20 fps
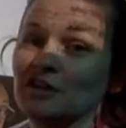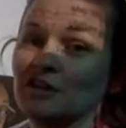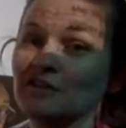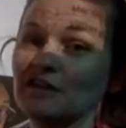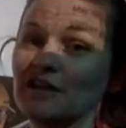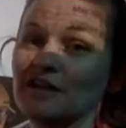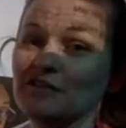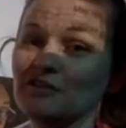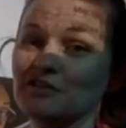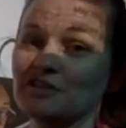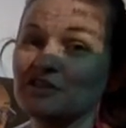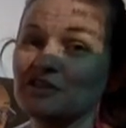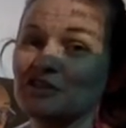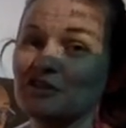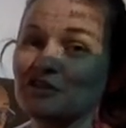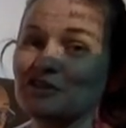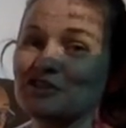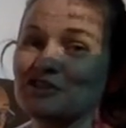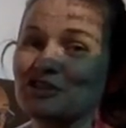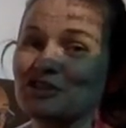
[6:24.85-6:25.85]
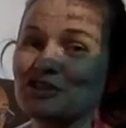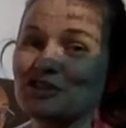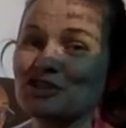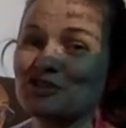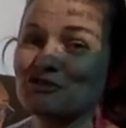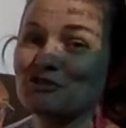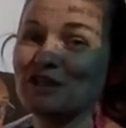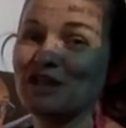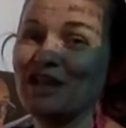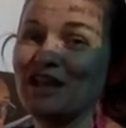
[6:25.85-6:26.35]
right? There's
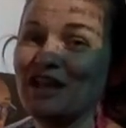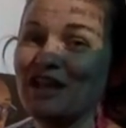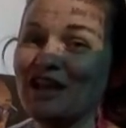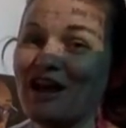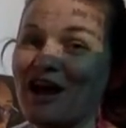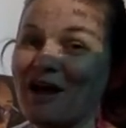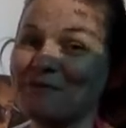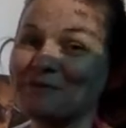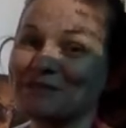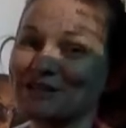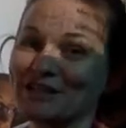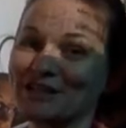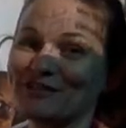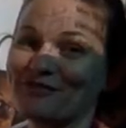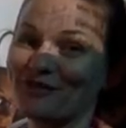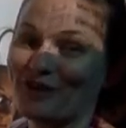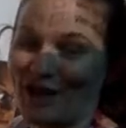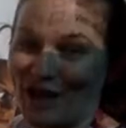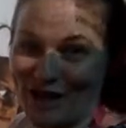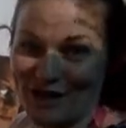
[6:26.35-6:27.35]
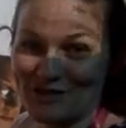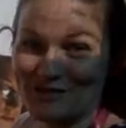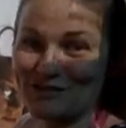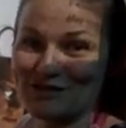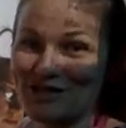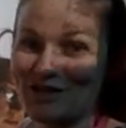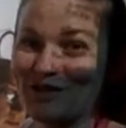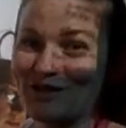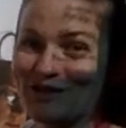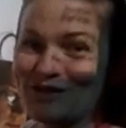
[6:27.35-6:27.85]
3 options for answers
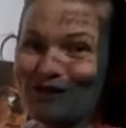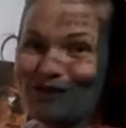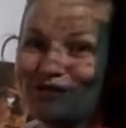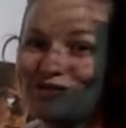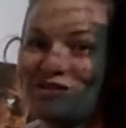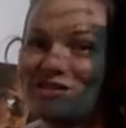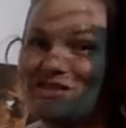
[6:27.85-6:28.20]
that you can choose